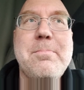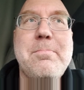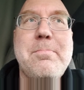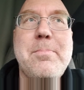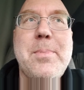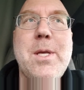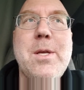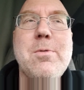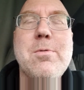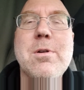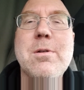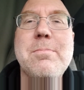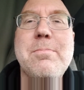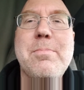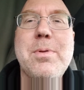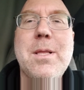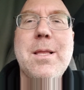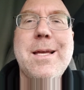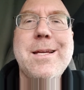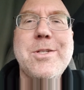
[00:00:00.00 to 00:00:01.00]
pure
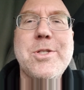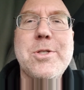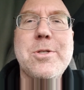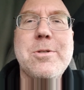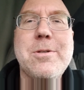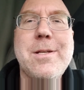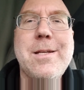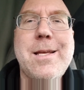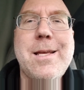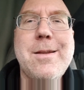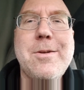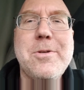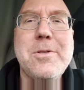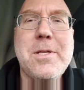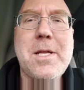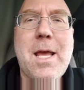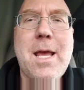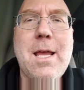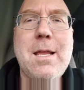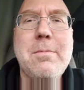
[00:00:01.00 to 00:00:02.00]
pleasure and
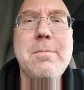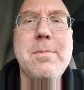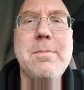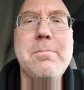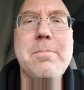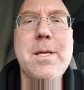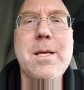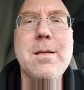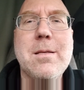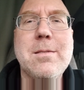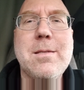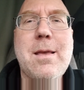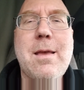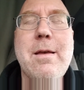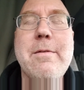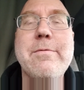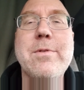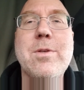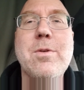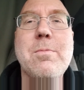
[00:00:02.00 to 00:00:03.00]
entertainment because they
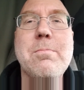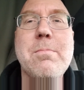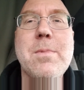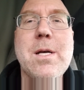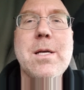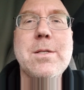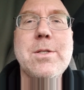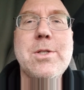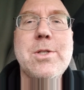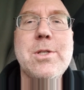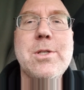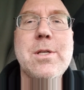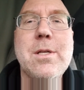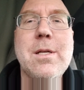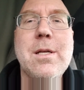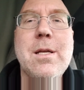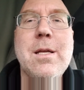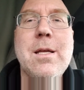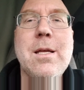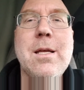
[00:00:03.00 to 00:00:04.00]
have so much.
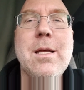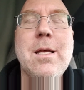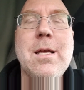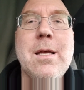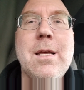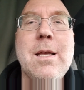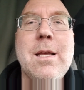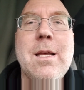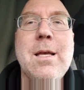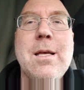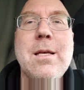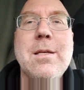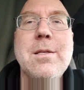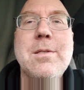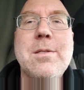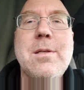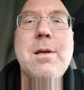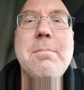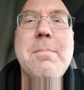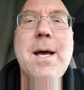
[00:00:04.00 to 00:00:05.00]

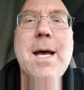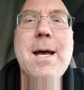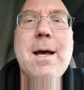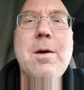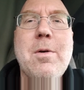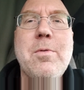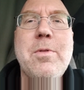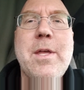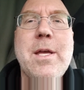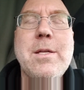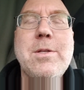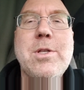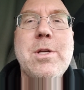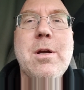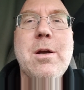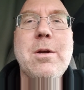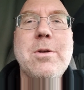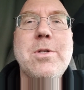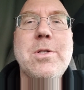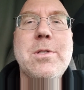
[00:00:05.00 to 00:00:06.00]
Somehow they
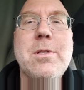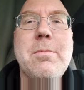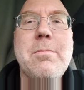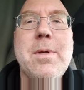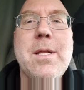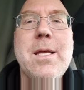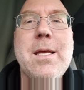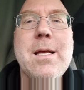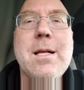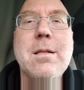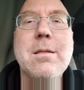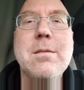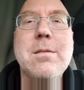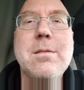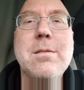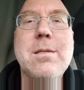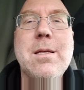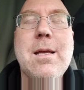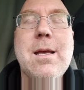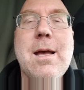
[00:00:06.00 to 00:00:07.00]
charge somebody
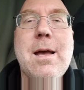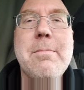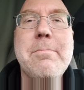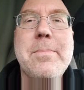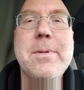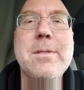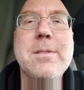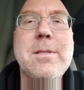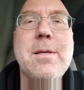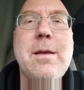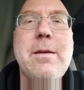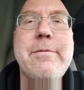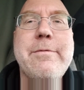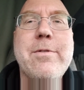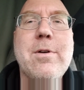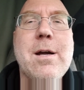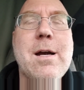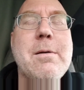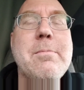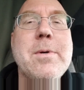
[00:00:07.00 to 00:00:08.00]
else to compensate
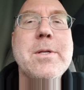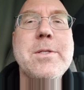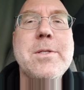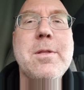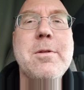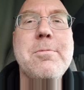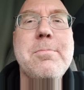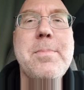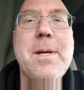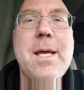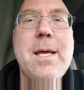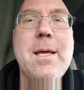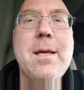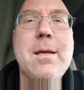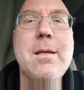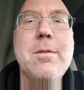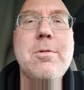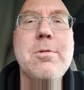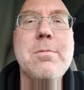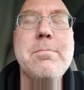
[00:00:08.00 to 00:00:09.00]
for how much they're
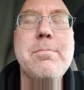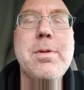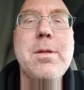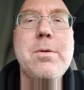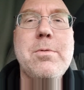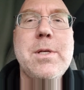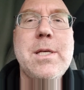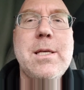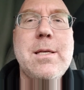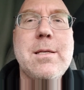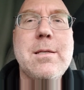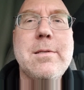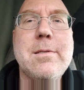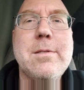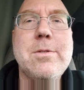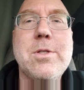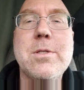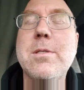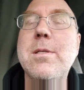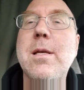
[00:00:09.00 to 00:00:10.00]
paying their employees,
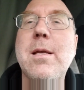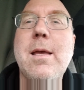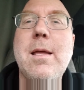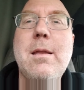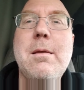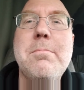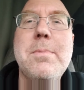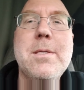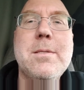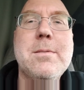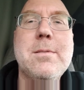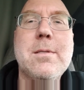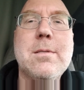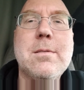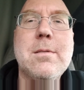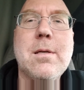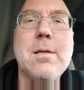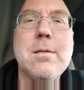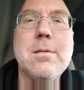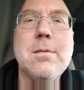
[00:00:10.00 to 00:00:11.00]
just like any business
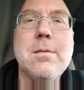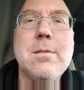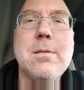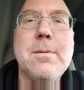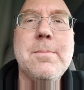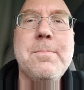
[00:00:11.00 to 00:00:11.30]
does.